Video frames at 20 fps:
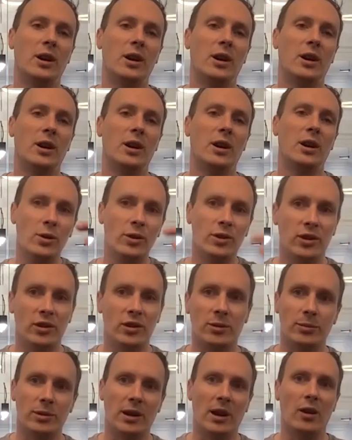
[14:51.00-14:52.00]
your immune
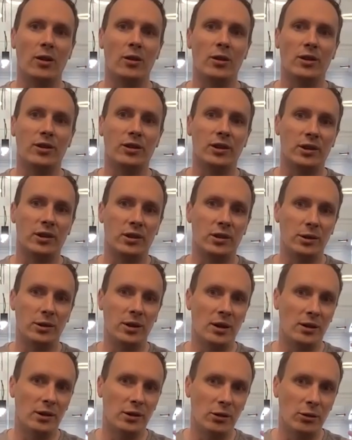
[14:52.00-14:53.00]
system's low because it's,
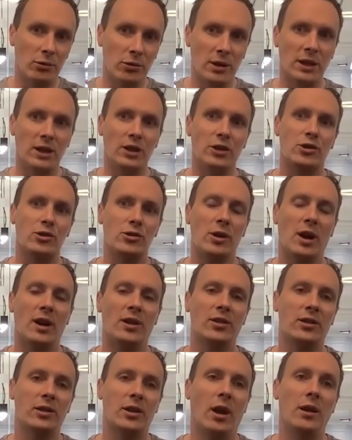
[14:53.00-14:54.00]
you know, you're really
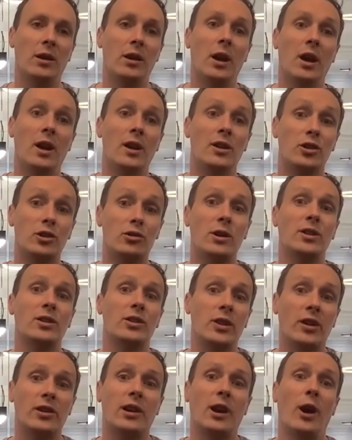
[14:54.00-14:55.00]
stressed. Like
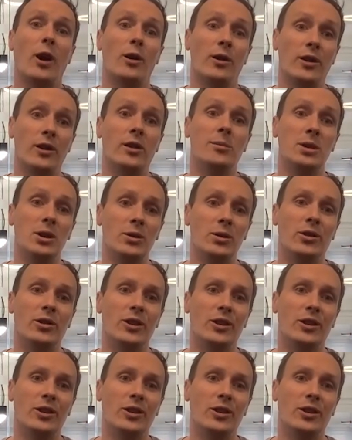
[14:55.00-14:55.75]
stress does lower the immune